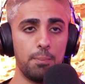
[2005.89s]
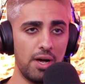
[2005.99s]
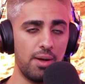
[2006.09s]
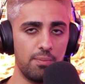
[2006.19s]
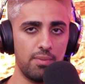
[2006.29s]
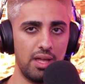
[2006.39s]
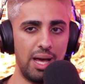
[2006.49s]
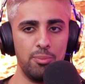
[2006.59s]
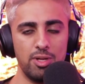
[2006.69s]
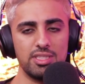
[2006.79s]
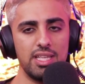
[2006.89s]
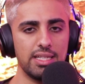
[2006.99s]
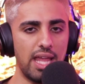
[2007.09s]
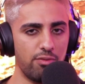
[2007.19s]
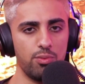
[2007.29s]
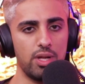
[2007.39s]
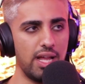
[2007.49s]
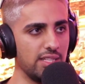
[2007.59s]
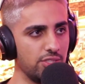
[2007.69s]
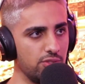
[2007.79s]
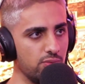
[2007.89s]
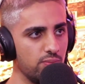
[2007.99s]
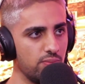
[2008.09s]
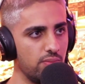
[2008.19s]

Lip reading: But I'm not saying everyone has to.